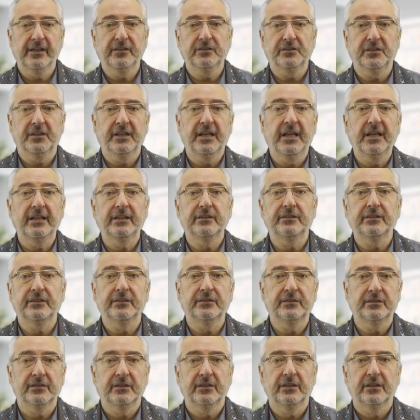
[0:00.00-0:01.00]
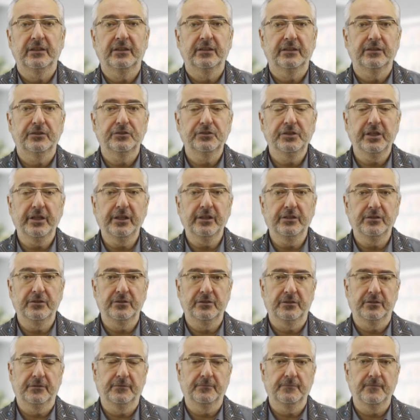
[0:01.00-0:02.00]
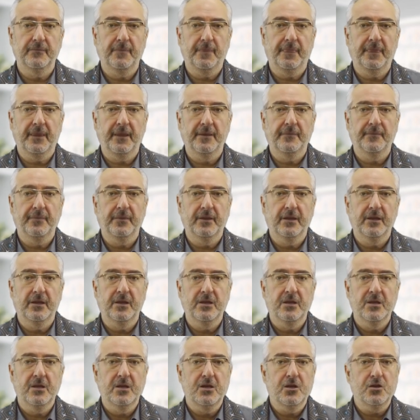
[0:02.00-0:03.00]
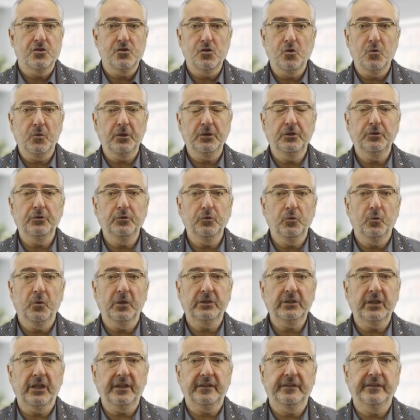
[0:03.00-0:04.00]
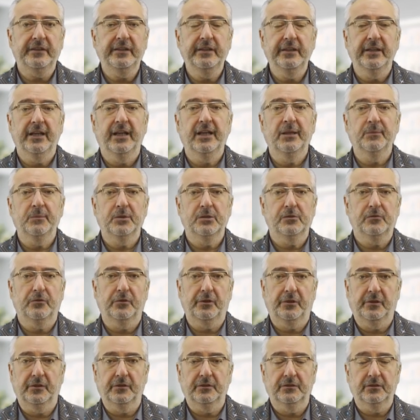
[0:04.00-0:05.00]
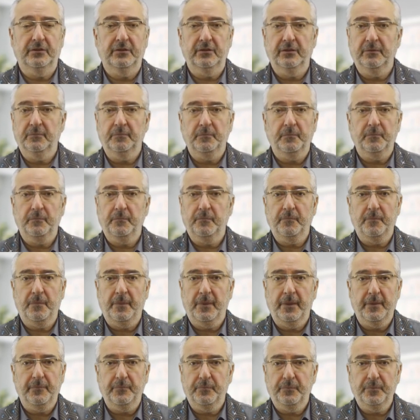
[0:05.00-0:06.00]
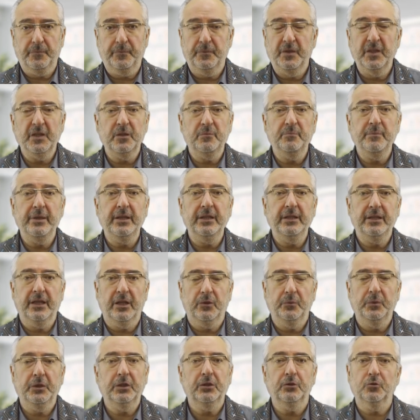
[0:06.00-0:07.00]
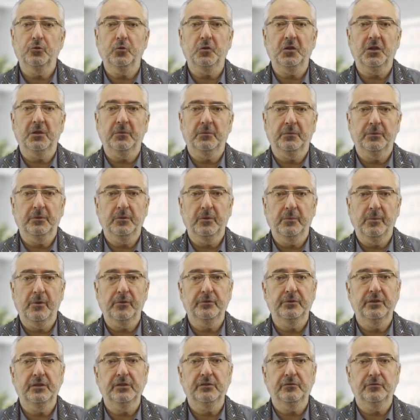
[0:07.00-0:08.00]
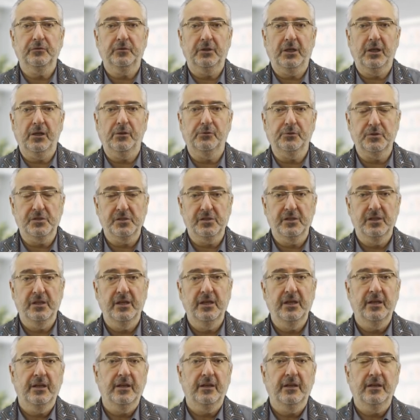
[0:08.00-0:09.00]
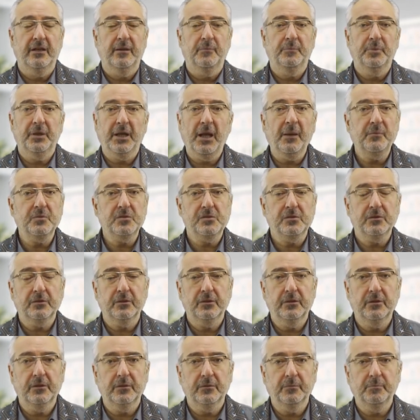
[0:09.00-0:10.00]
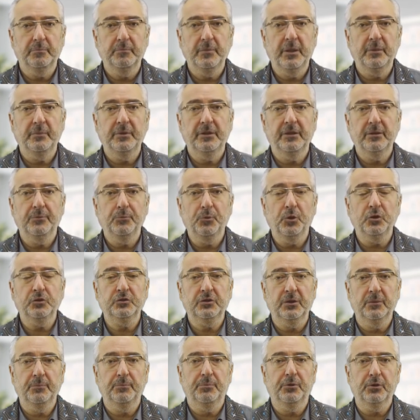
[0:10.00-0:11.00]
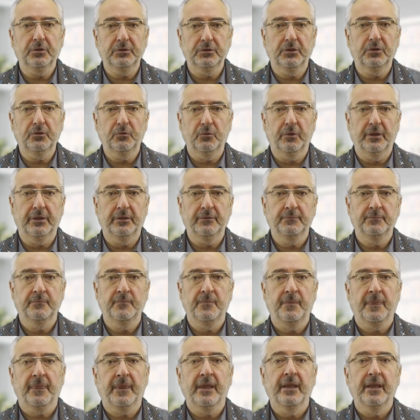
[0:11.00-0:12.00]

as realities change. So what do you do? What are the key elements for this? There are many, and we can talk about this for hours. Perhaps maybe the most important one